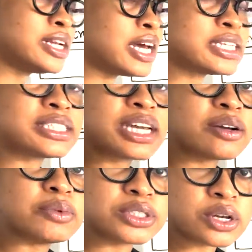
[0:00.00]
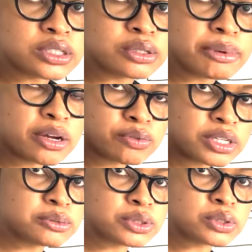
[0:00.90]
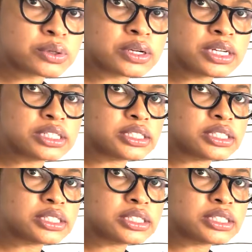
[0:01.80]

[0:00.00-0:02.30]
Last time we talked about respiratory.